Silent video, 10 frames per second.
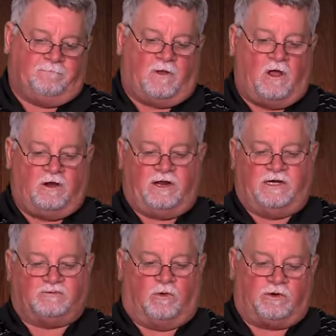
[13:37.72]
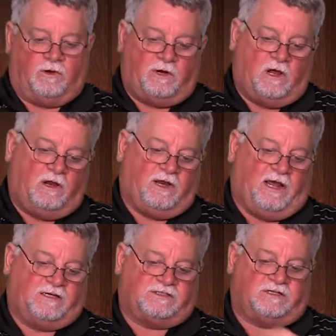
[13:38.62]
Holidays, working on
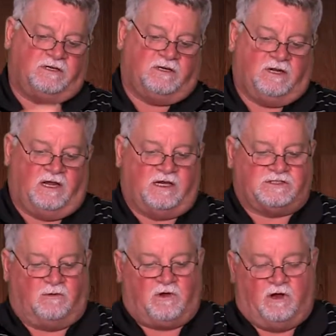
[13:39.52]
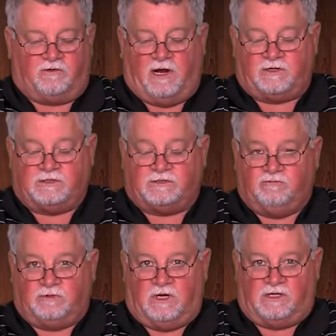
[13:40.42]
holidays. Subcontractors
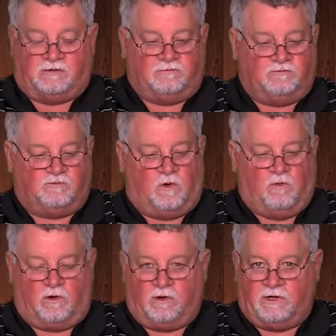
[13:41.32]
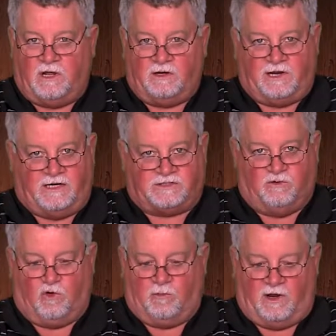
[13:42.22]
won't work on holidays
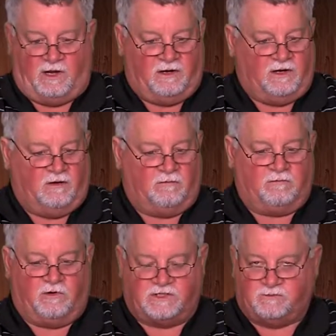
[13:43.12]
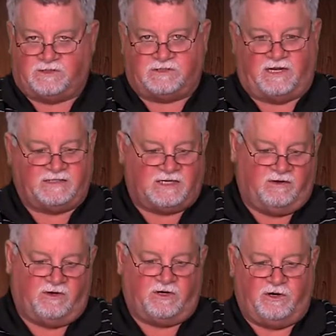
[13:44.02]
normally, Christmas,
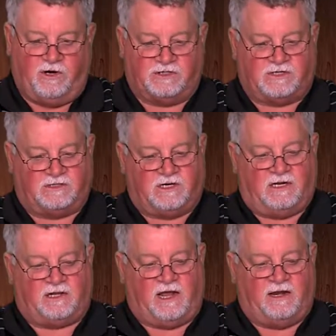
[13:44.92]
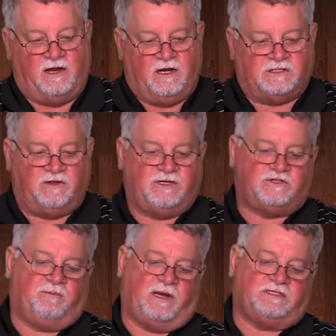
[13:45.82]
Thanksgiving, New Year's, things like that. So these
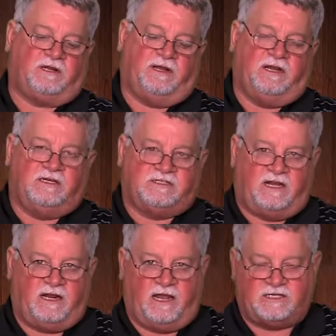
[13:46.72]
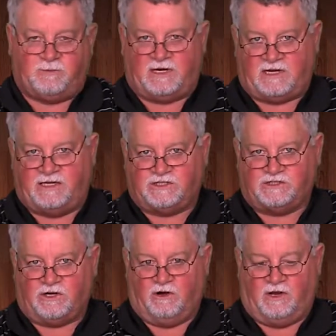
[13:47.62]
are basically setting
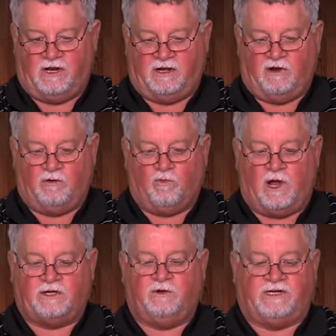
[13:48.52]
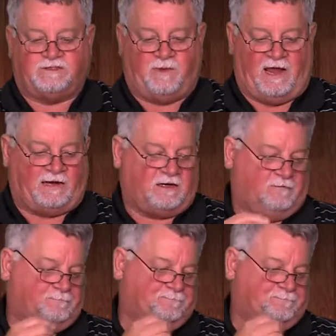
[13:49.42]
expectations early and knowing what to expect.